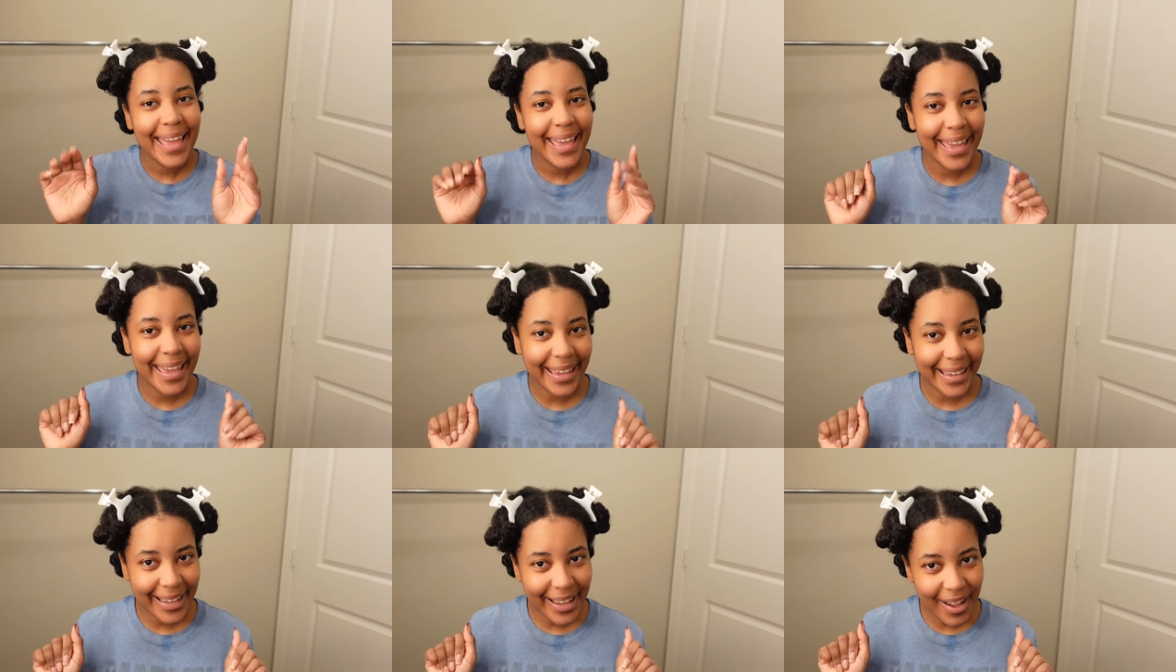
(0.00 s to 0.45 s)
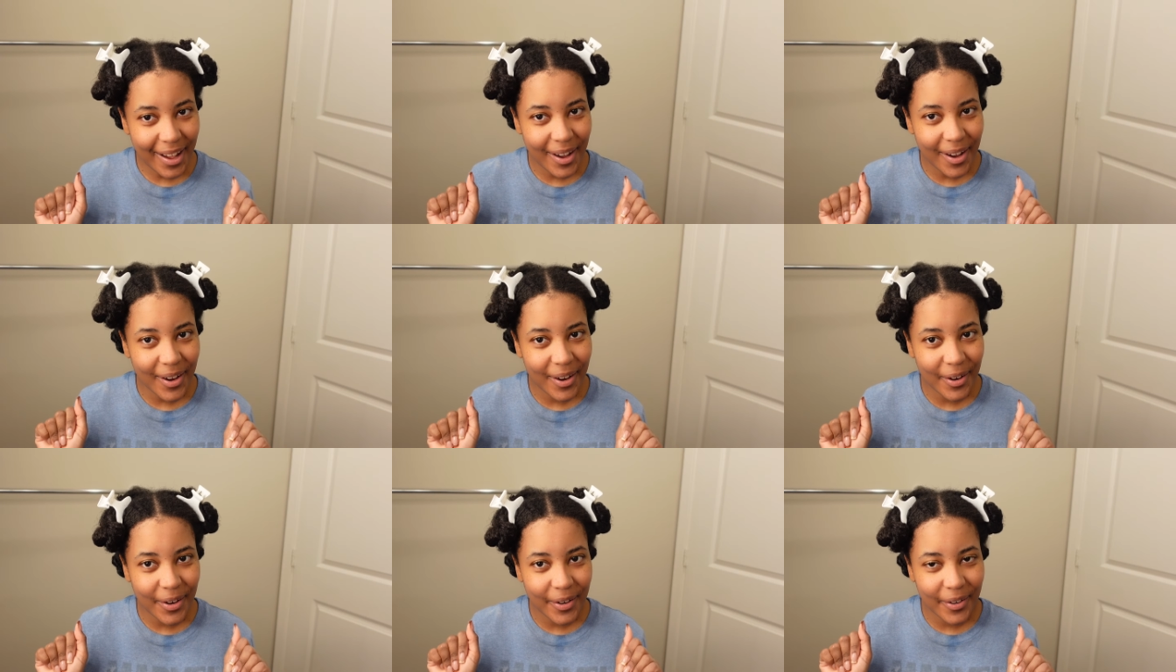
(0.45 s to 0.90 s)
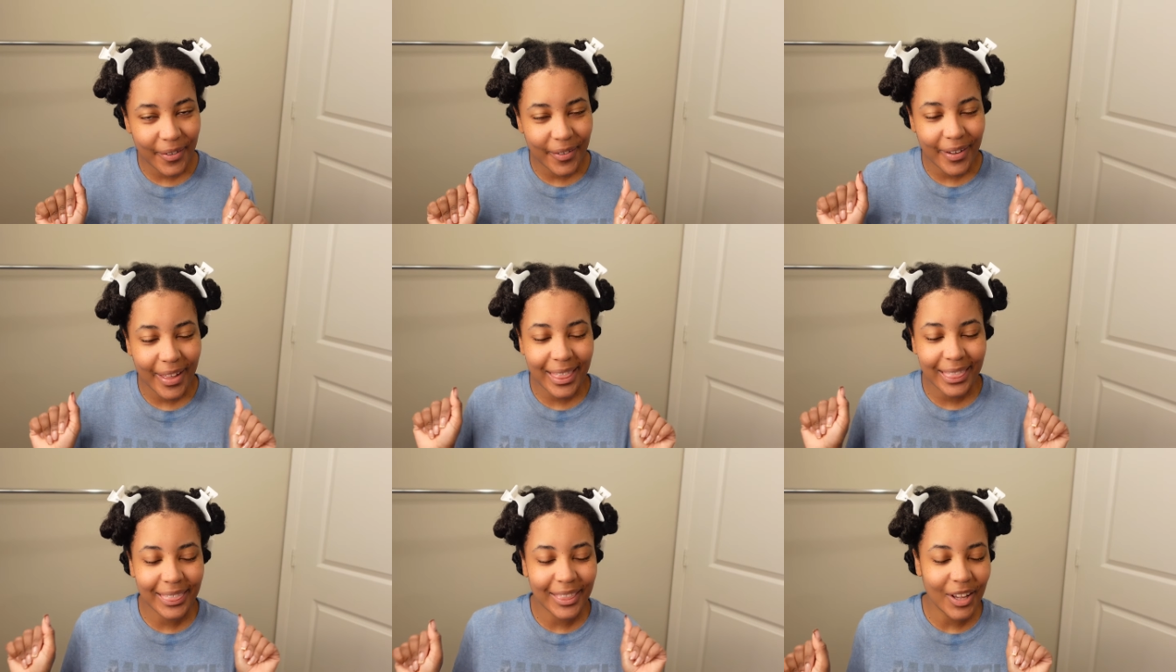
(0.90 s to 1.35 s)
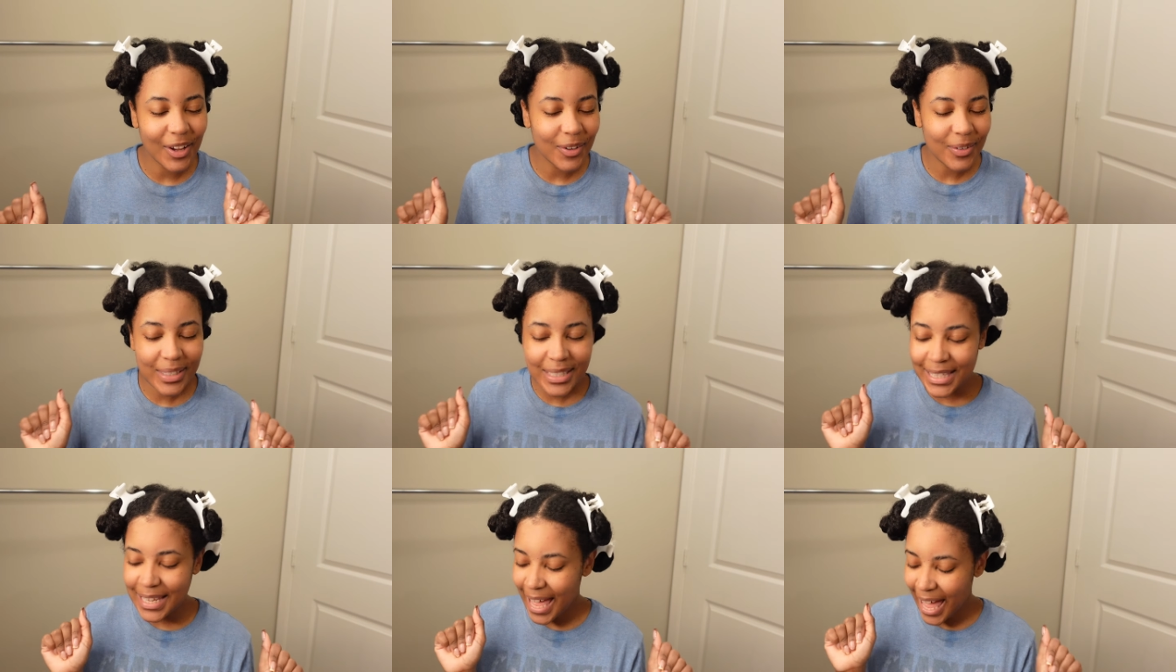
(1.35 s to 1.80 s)
Hey y'all,
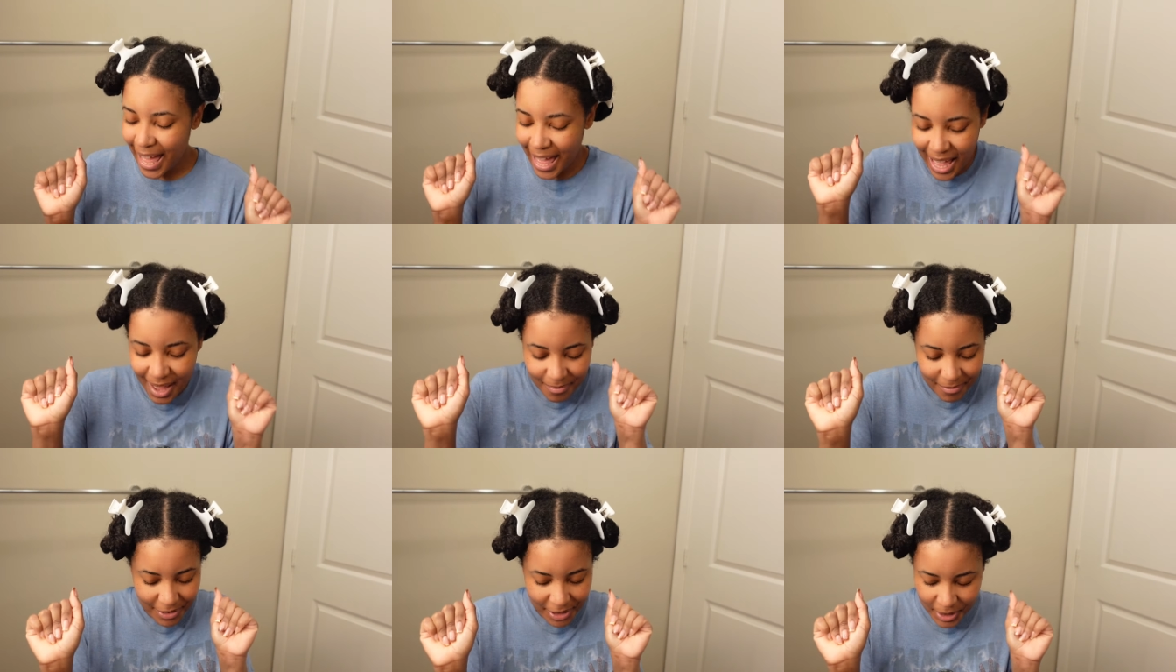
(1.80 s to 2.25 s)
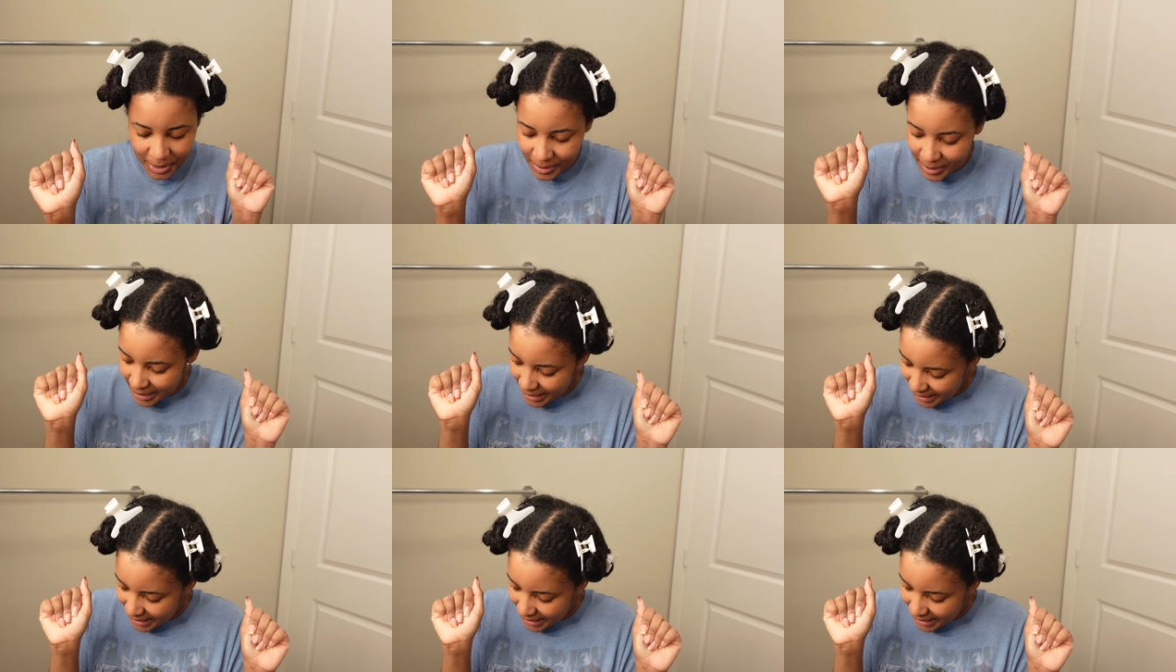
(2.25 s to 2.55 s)
long time no